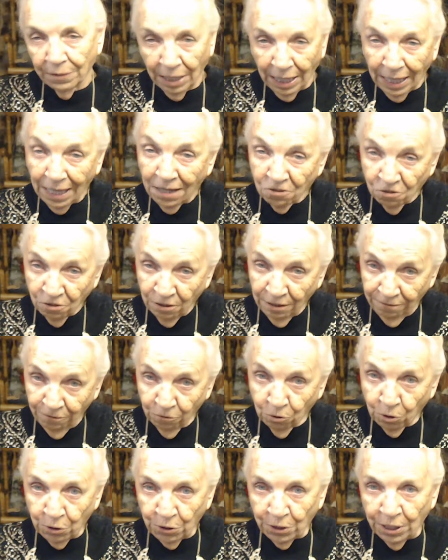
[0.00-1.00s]
actually
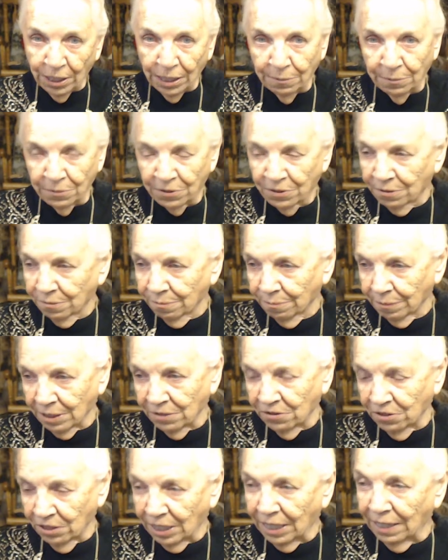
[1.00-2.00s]
four times,
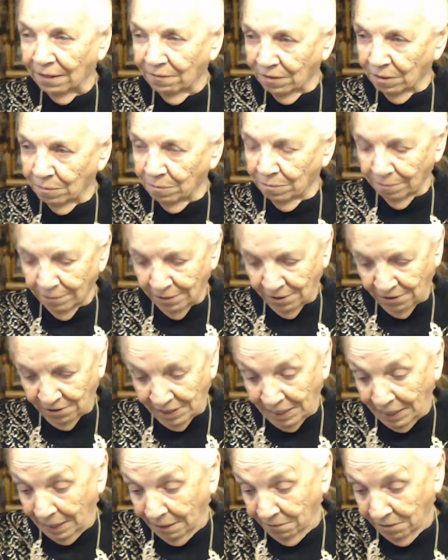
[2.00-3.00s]
because he gave them the
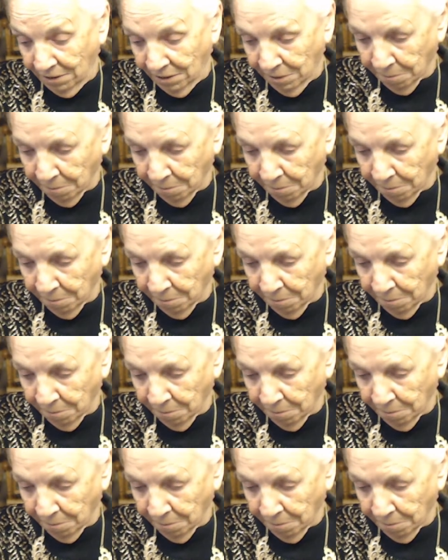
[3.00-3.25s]
slaves.